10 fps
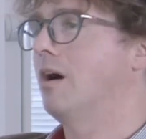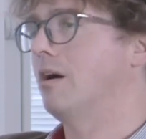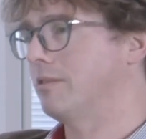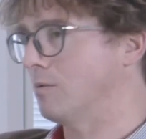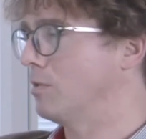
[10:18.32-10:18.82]
I
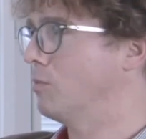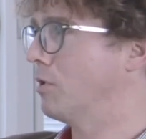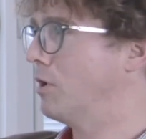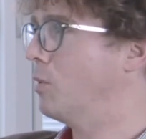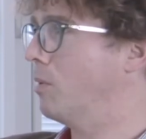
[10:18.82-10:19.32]
think we'd want
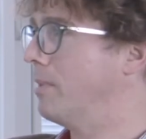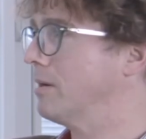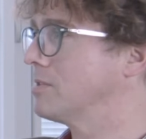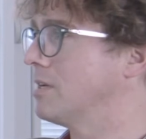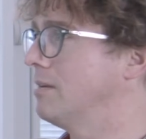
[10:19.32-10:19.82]
to know
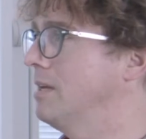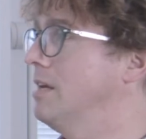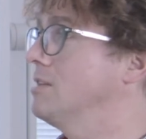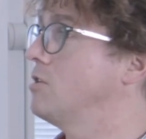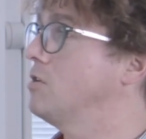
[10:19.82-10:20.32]
about it.
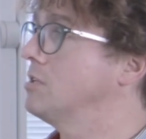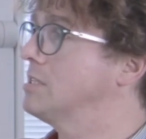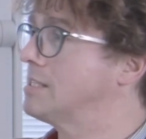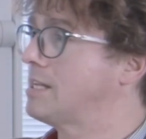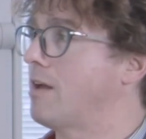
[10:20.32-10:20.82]
So you can
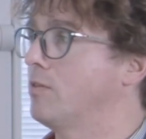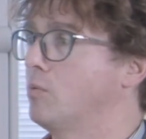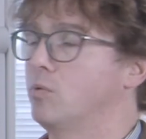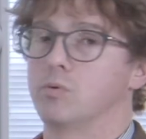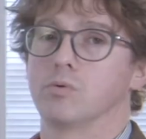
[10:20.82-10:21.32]
set the
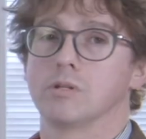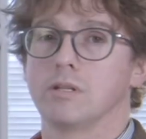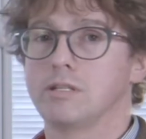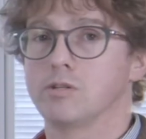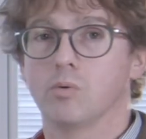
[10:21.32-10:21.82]
rules, and
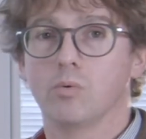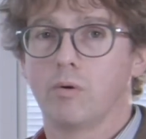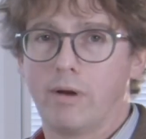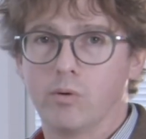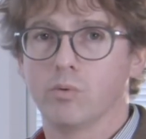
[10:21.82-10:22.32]
this is all
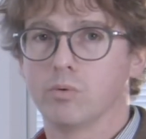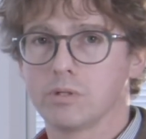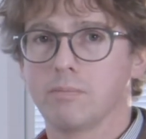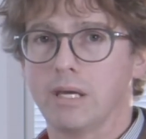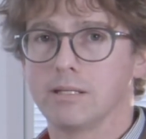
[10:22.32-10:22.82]
around
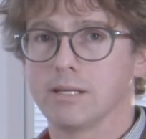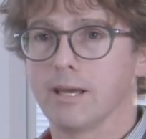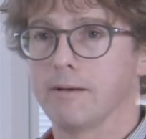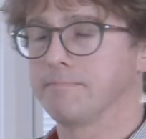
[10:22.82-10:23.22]
automating it.